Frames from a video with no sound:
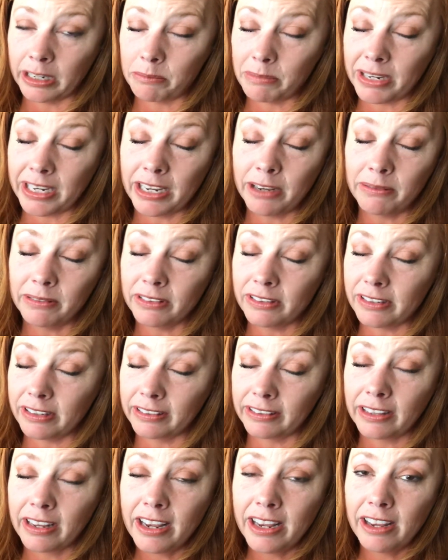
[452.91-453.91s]
I mean, he was
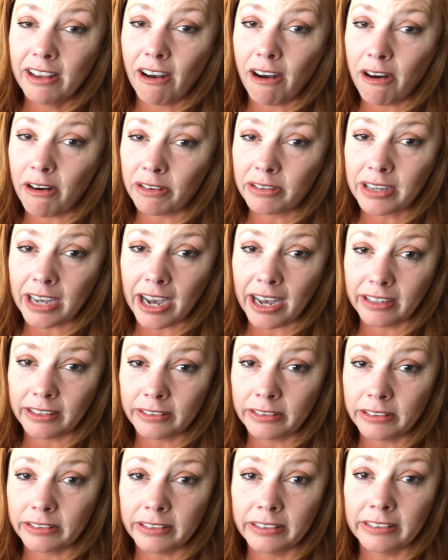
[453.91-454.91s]
just all
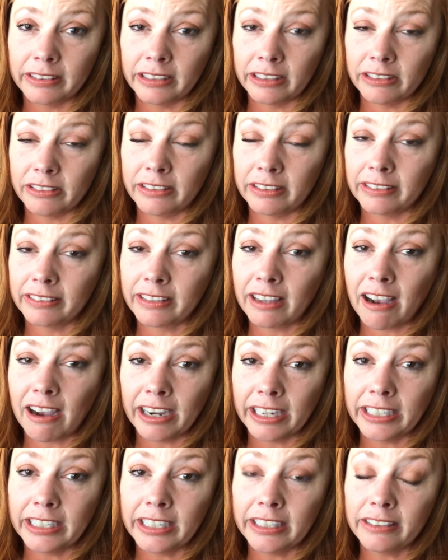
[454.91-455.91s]
cuddles and just
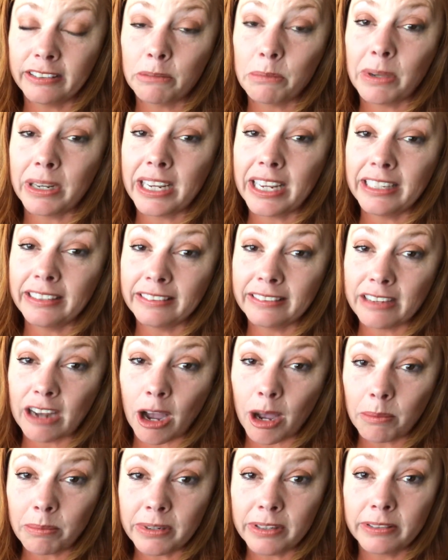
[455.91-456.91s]
kindness, but he
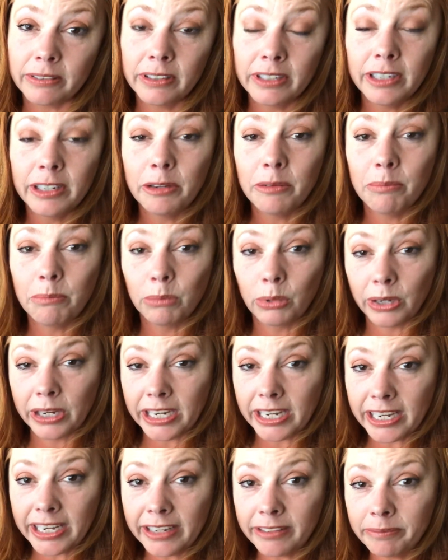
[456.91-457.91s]
stopped
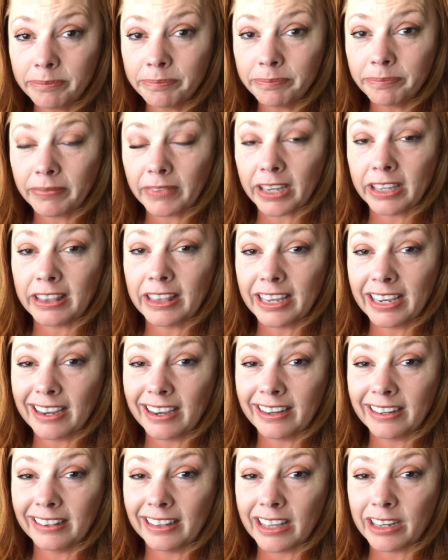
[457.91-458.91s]
breeding. I think
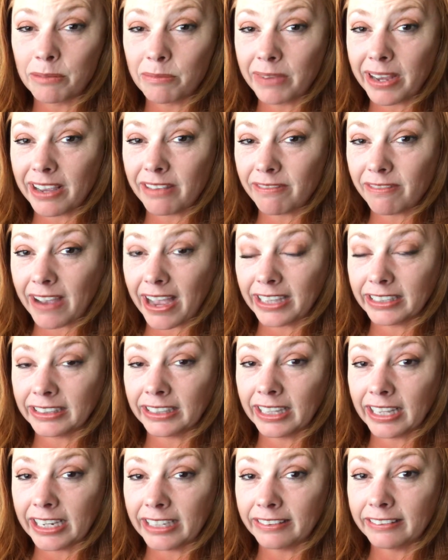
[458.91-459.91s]
I let him get fat
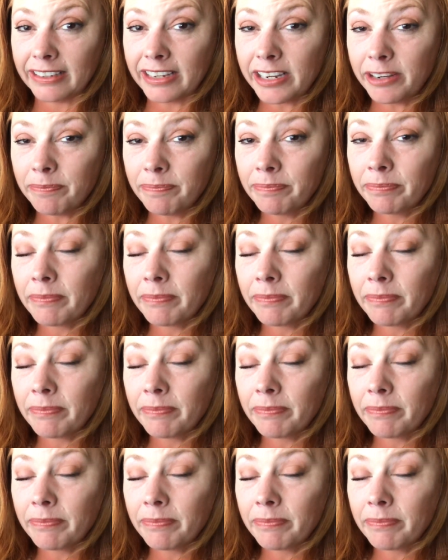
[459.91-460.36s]
and lazy.